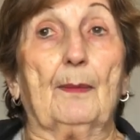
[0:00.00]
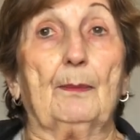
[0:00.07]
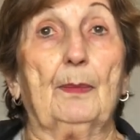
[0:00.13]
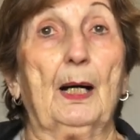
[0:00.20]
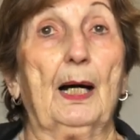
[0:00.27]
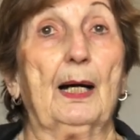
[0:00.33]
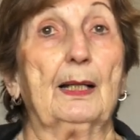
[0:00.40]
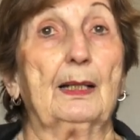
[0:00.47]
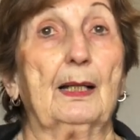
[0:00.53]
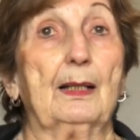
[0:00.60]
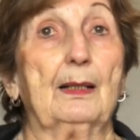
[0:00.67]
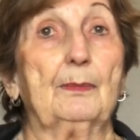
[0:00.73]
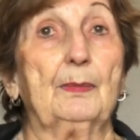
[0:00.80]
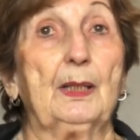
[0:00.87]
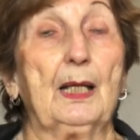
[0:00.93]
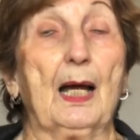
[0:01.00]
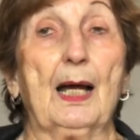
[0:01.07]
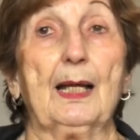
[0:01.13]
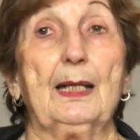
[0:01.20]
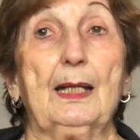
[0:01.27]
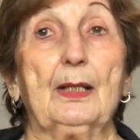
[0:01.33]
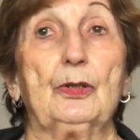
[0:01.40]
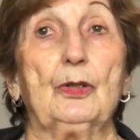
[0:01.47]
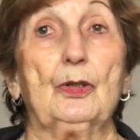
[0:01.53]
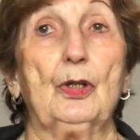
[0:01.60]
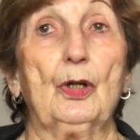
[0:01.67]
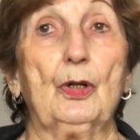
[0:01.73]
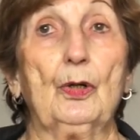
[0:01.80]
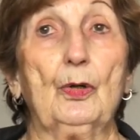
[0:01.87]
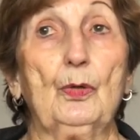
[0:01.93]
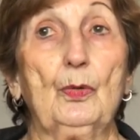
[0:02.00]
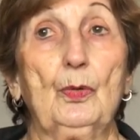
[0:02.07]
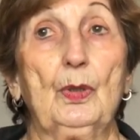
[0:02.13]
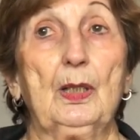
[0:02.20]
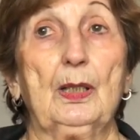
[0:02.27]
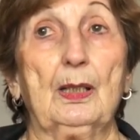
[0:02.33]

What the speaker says: But I had no